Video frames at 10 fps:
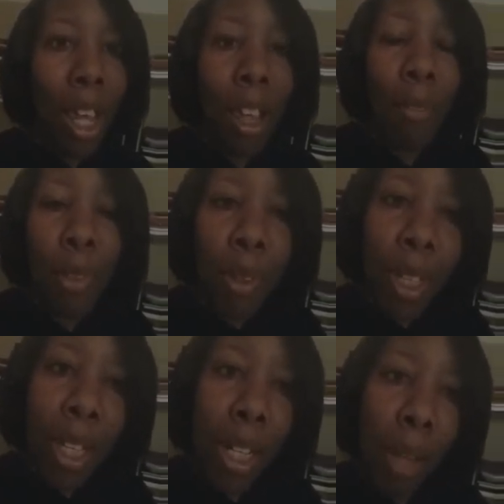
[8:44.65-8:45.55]
If you're
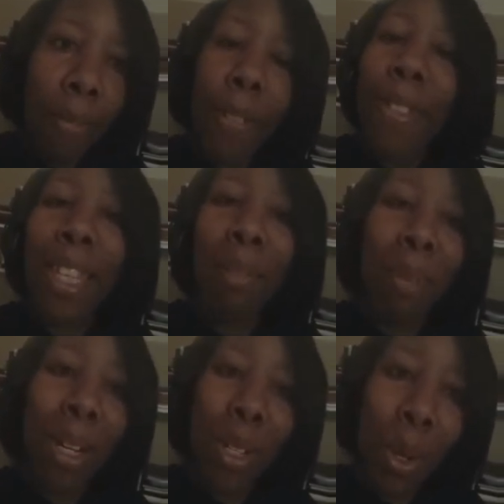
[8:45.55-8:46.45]
getting up 15
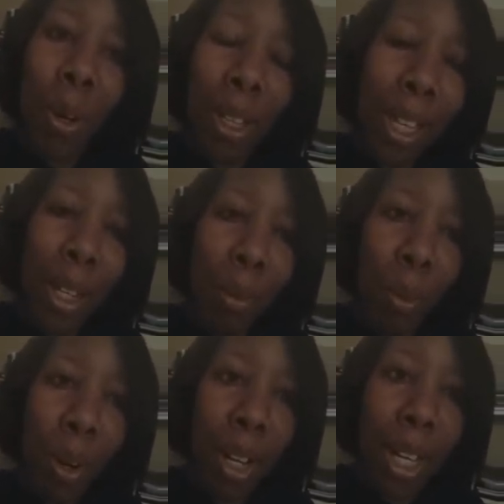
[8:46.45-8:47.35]
minutes early in the
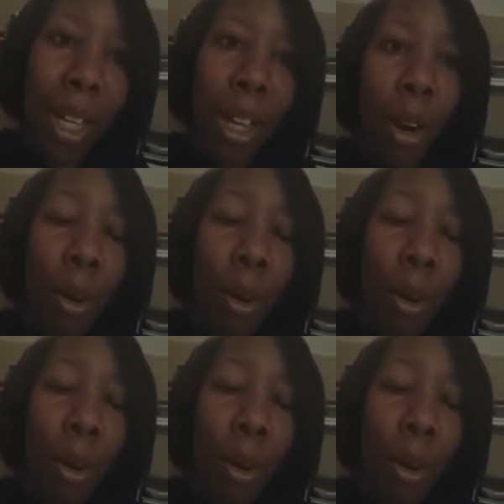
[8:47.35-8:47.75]
morning,